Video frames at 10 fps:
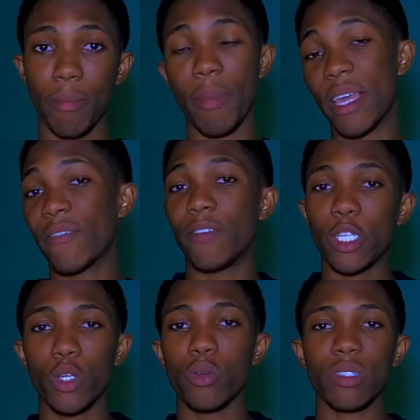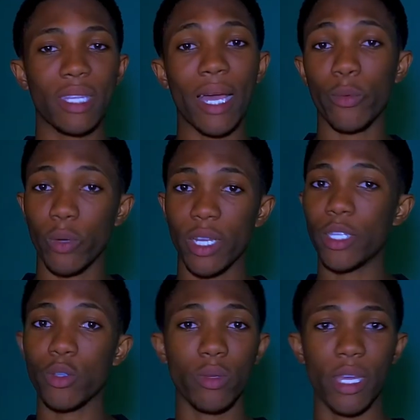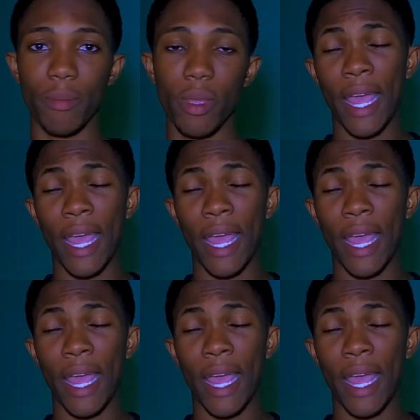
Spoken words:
make videos that relate to them.